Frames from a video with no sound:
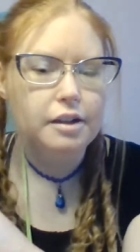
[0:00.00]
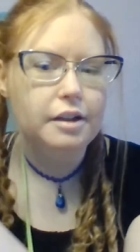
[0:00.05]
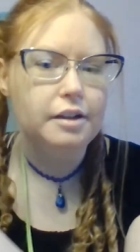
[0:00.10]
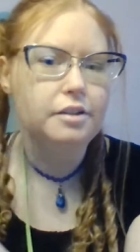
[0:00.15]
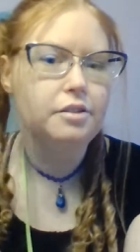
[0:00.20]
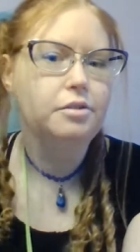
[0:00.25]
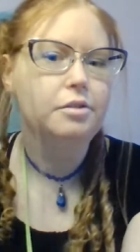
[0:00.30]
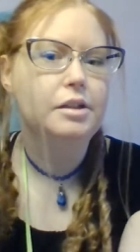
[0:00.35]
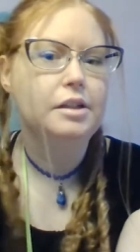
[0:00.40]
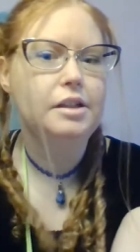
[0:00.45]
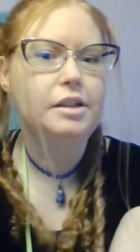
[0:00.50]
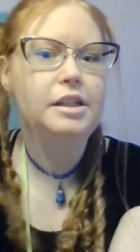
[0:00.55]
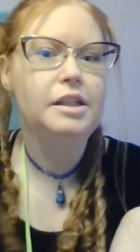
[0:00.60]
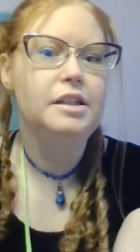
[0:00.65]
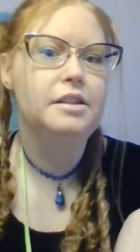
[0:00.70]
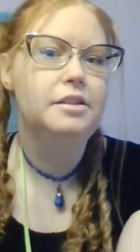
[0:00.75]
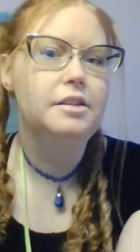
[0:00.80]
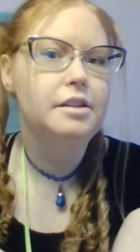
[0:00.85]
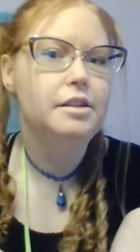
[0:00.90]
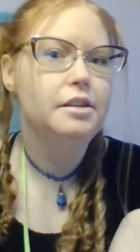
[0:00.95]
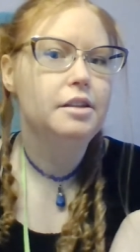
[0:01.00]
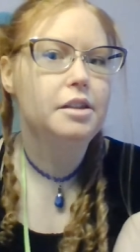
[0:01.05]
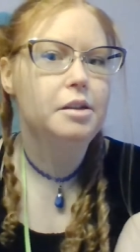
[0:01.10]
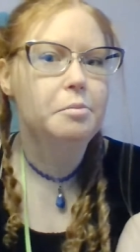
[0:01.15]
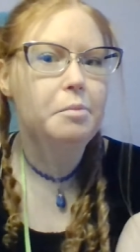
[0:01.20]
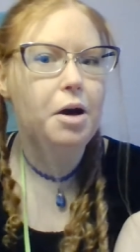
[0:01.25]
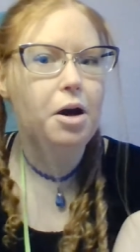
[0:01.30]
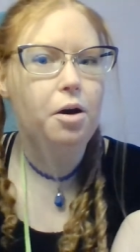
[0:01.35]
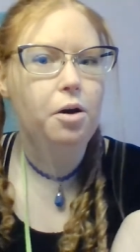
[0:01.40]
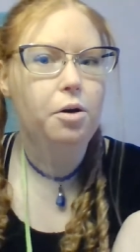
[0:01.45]
That's what needs it the
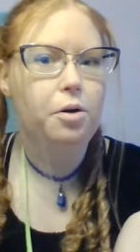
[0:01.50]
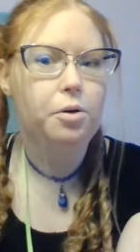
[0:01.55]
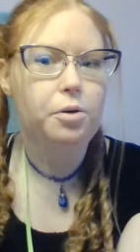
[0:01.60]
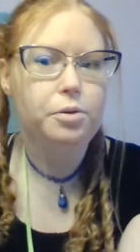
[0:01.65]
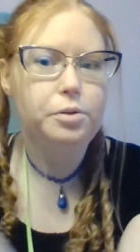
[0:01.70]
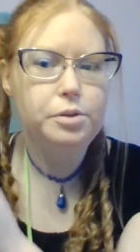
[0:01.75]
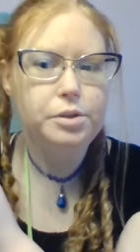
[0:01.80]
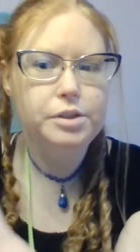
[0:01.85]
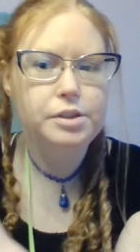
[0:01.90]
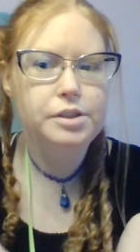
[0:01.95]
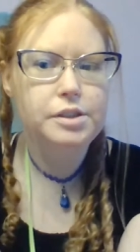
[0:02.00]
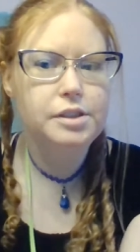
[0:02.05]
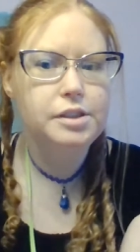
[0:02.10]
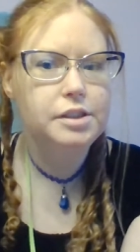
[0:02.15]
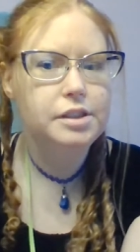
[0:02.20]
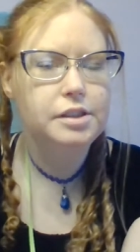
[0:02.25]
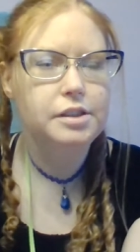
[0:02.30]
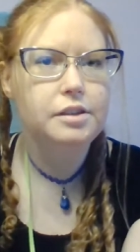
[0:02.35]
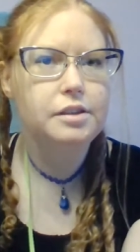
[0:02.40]
most.